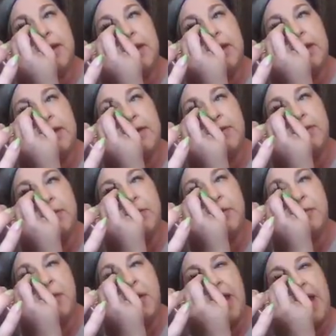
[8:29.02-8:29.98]
It goes
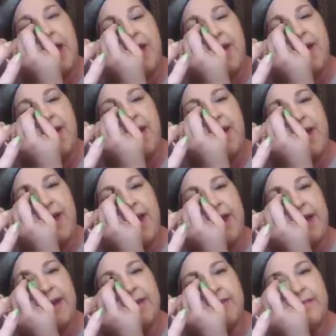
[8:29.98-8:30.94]
with my
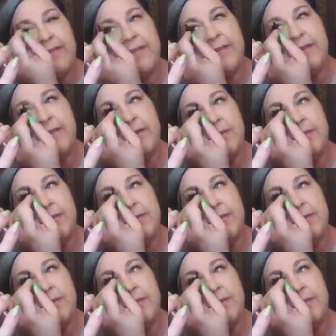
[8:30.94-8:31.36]
eyes.